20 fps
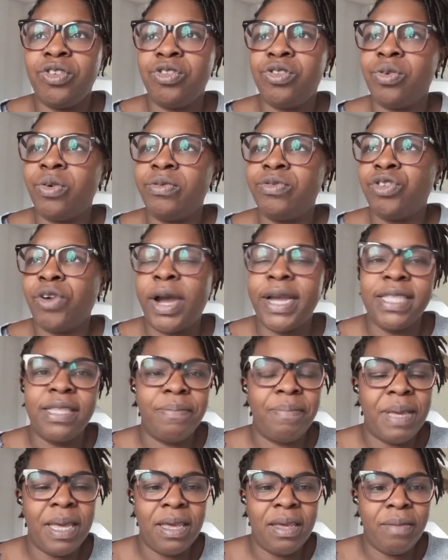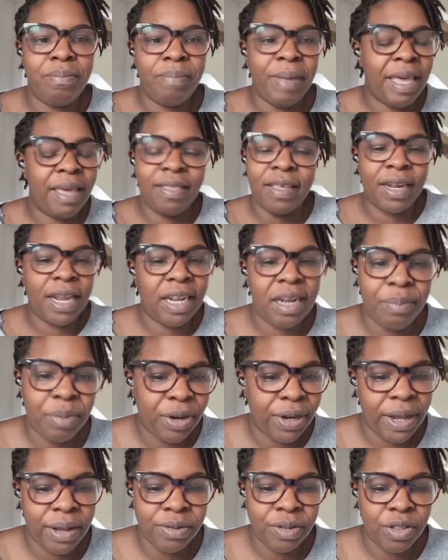sort of trying to be bigger than
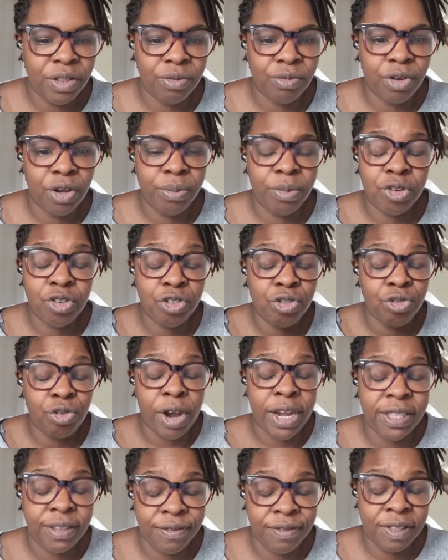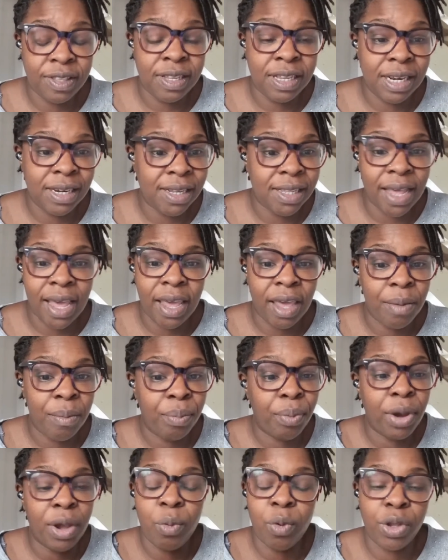anybody else in the room. You're just trying to facilitate and
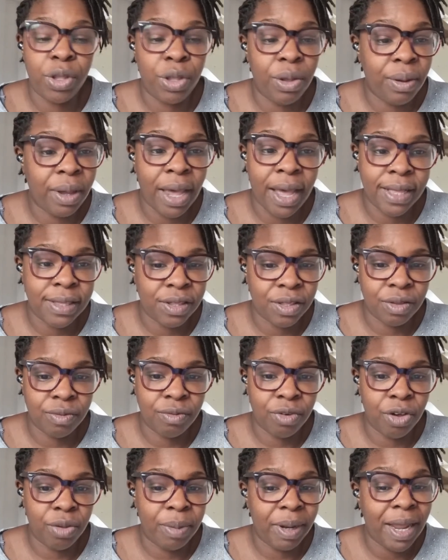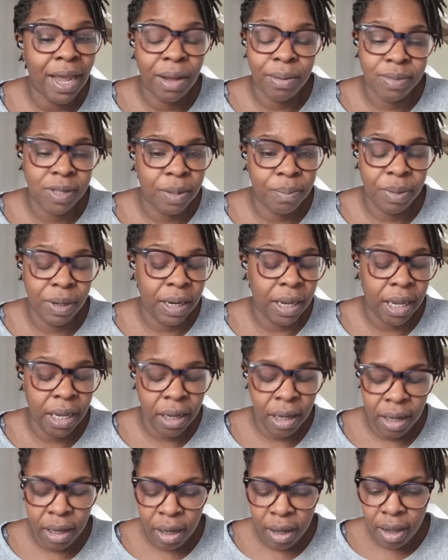bring what you can to the room and help somebody.
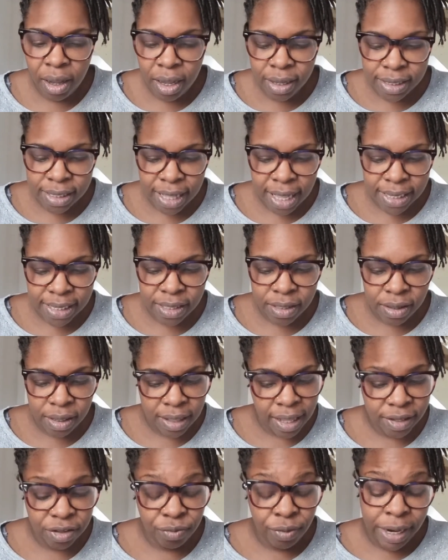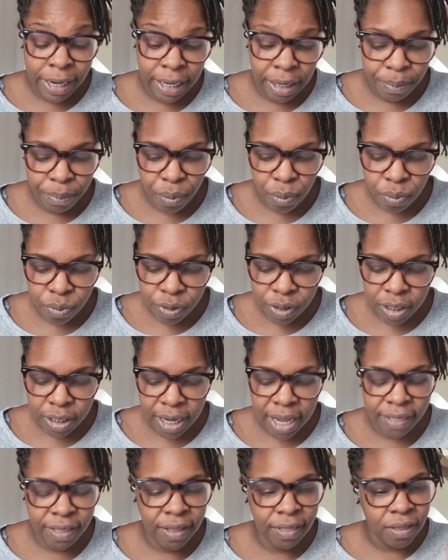So that's really important.
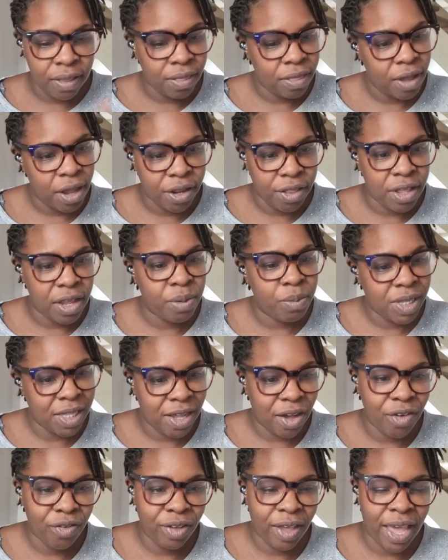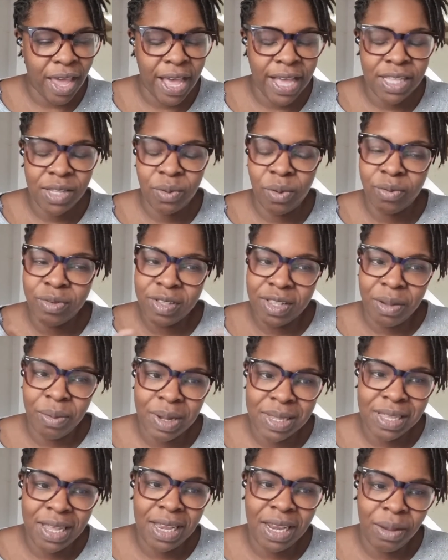And then the third thing was self-care. So obviously
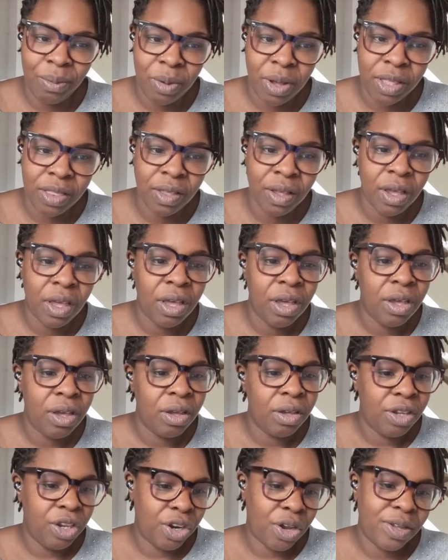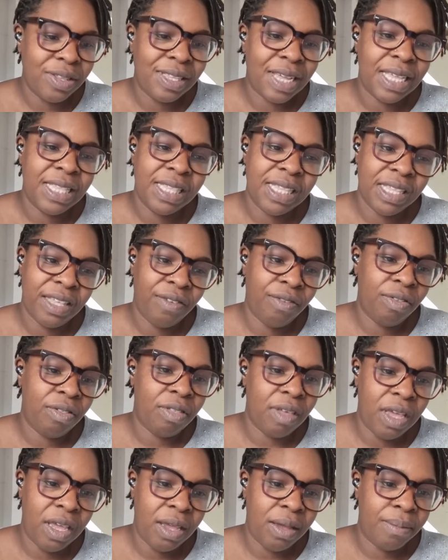we're dealing with, you know, sensitive
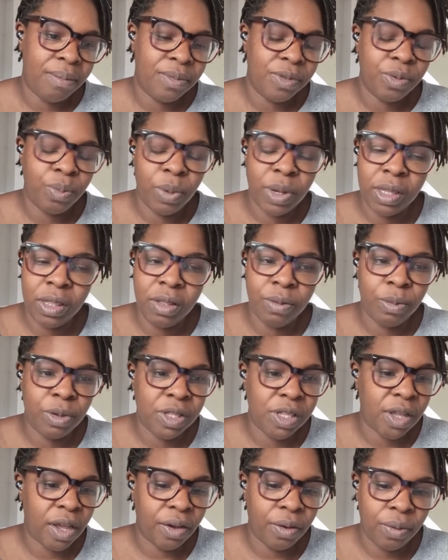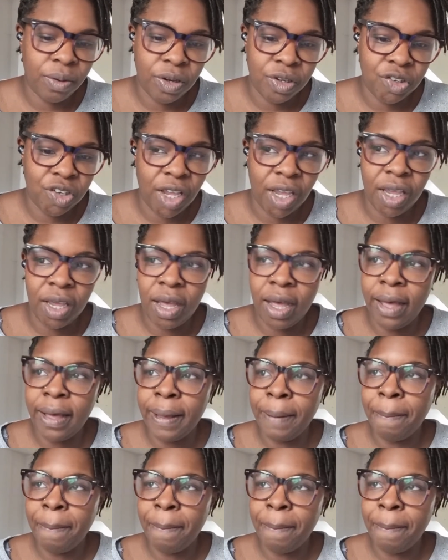themes with psychology,